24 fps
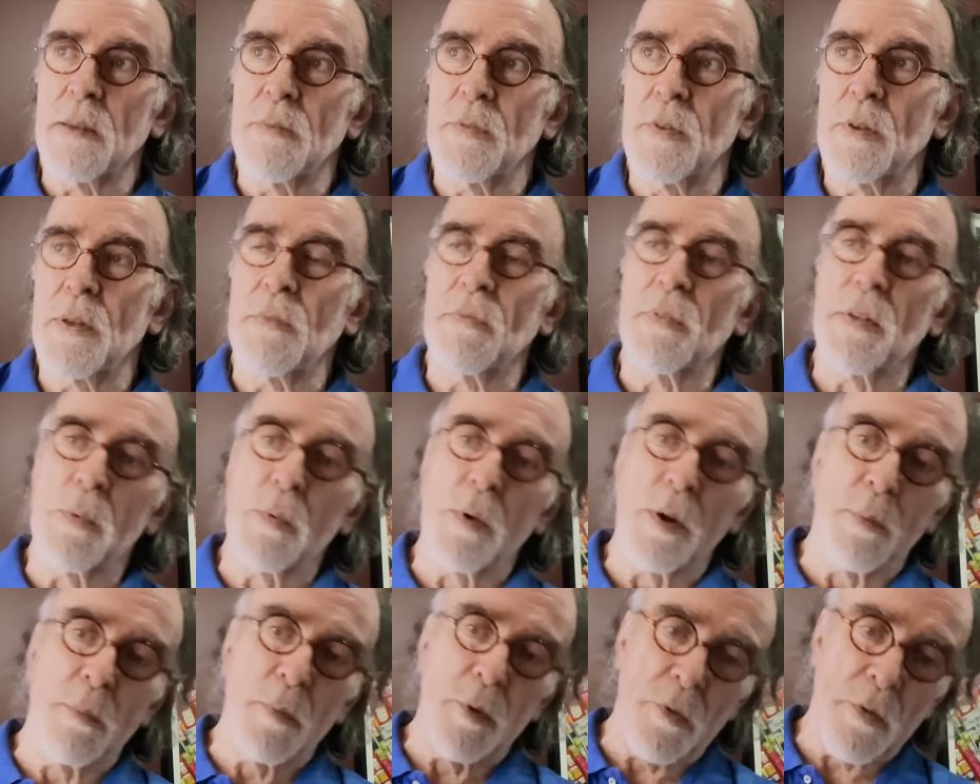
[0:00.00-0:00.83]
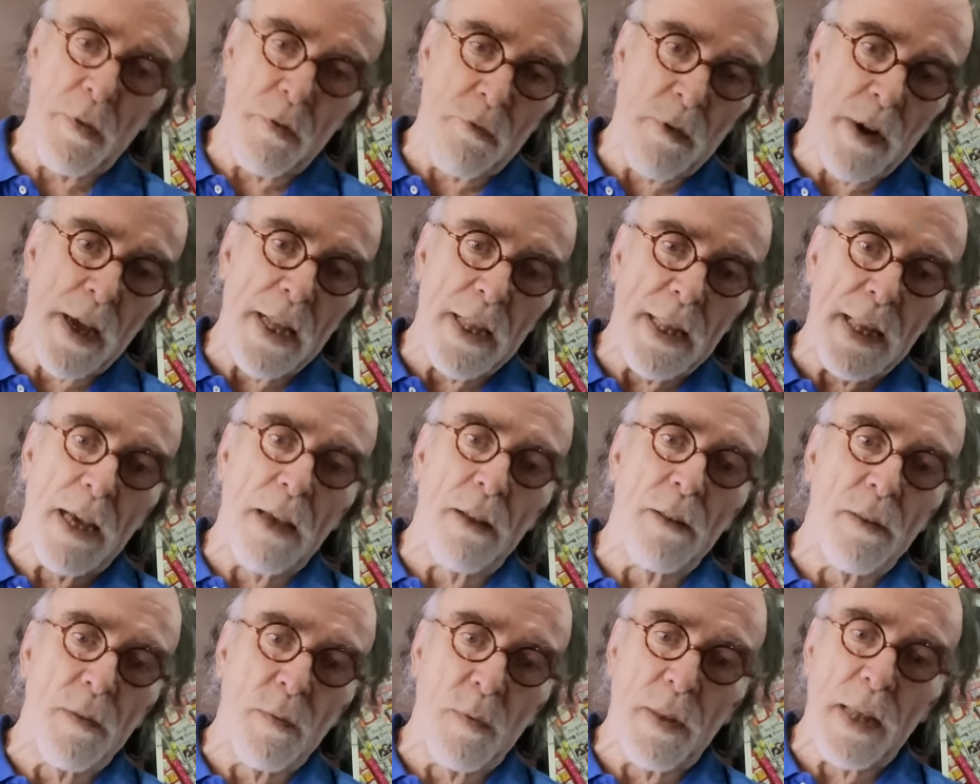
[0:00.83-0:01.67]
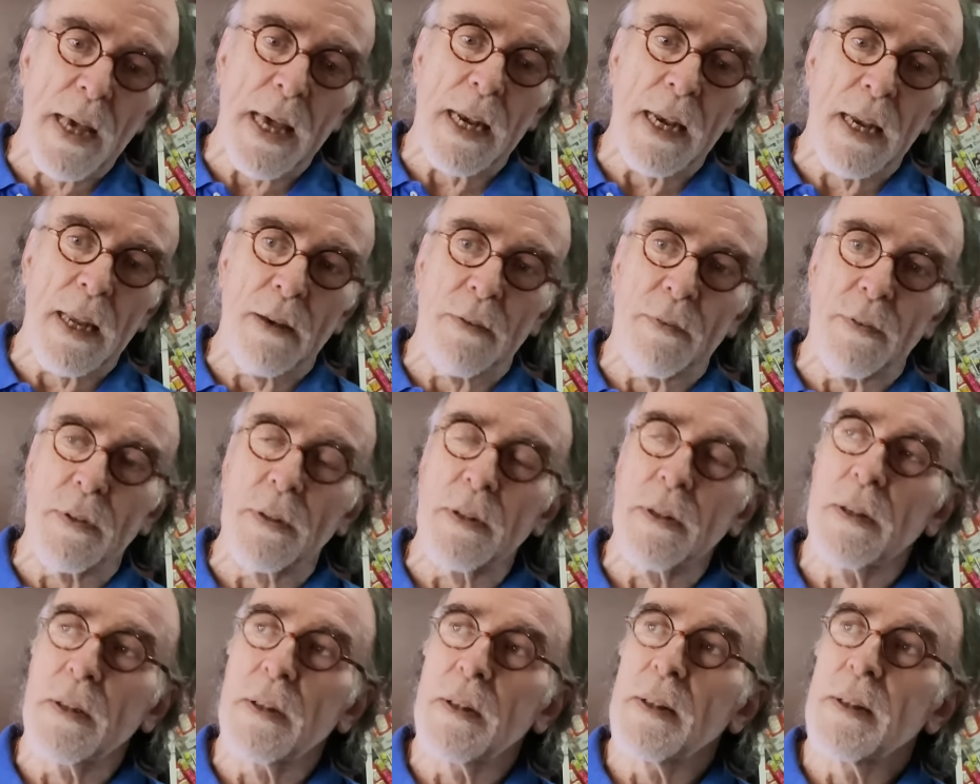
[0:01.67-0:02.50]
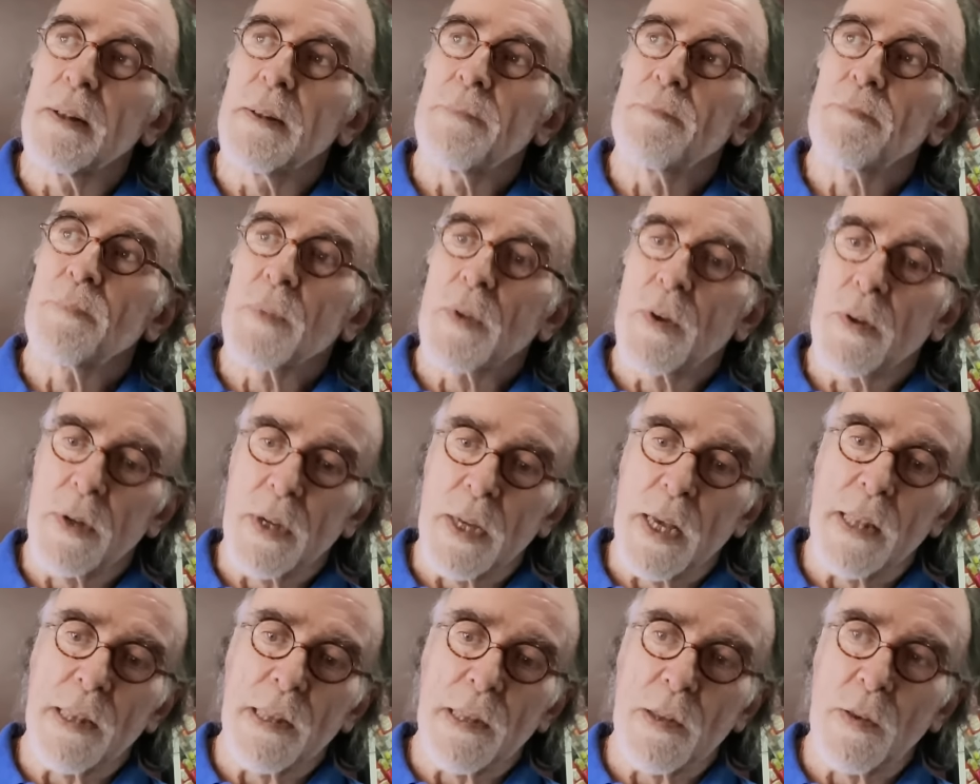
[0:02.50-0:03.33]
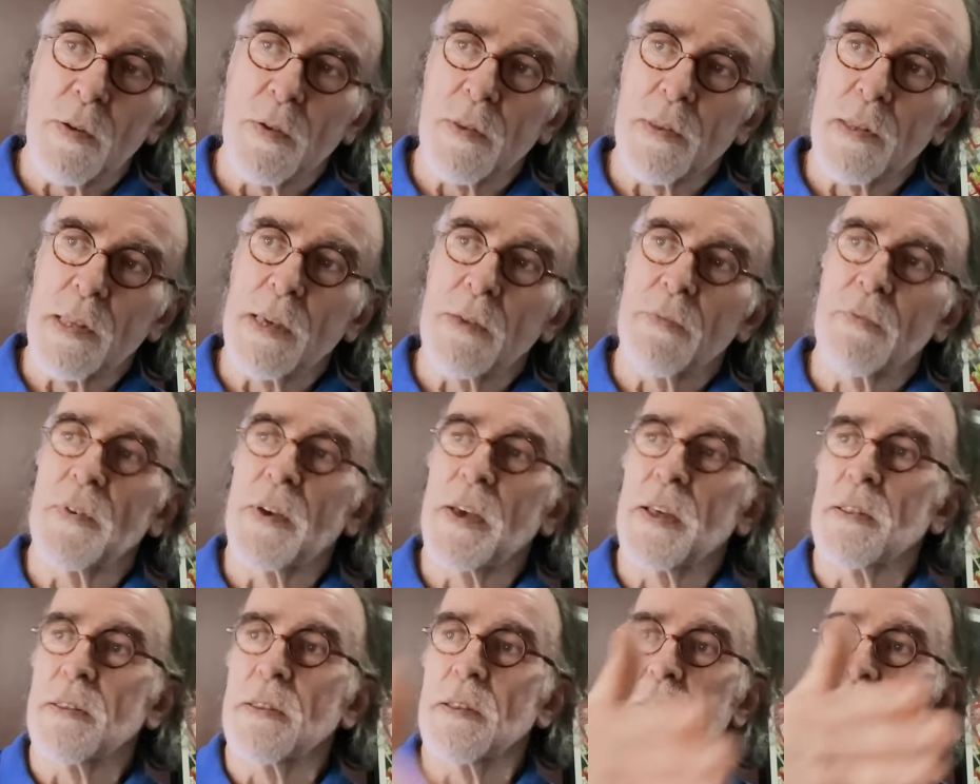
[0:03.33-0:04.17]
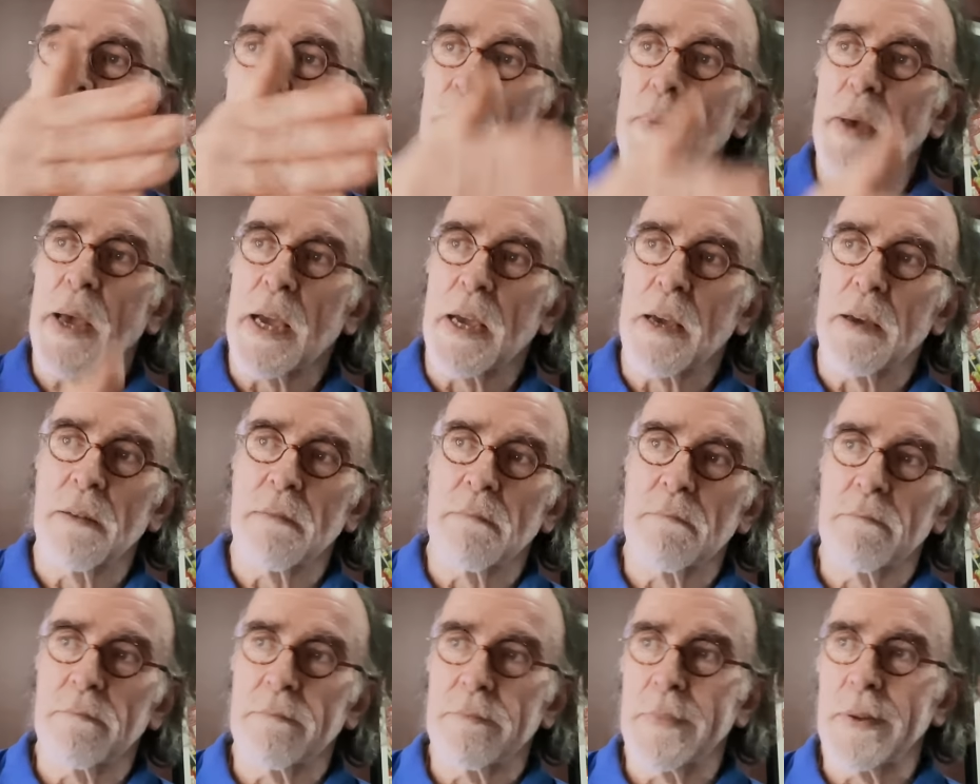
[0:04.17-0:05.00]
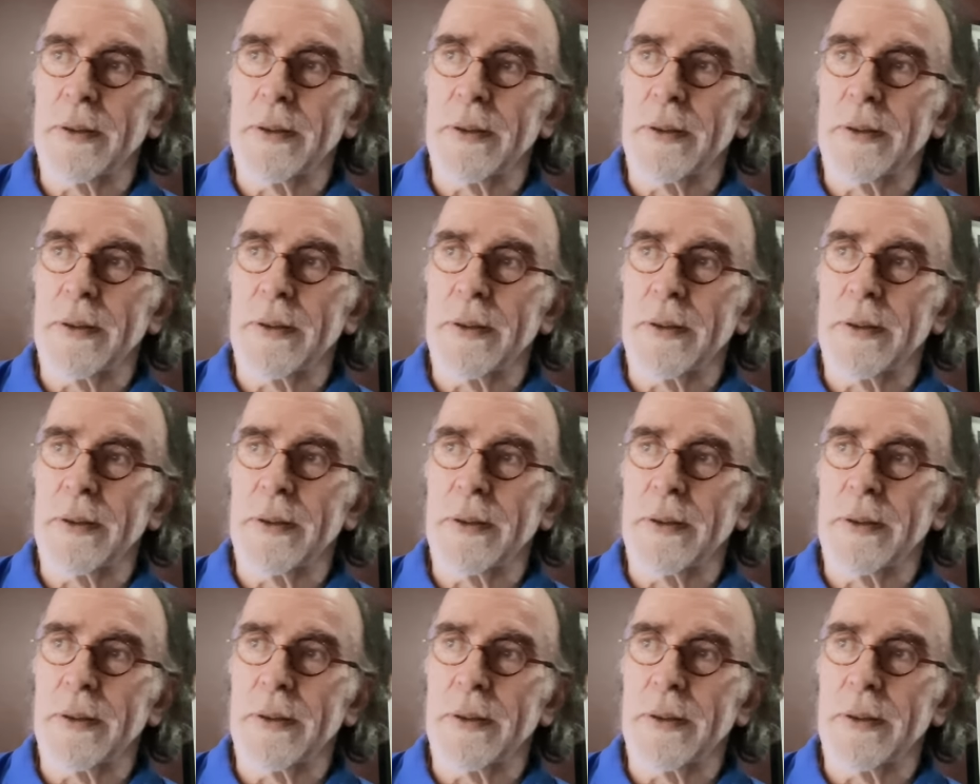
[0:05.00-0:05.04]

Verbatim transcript: If, if they want to move it right down to that level, 92 on CFETS, and you're back at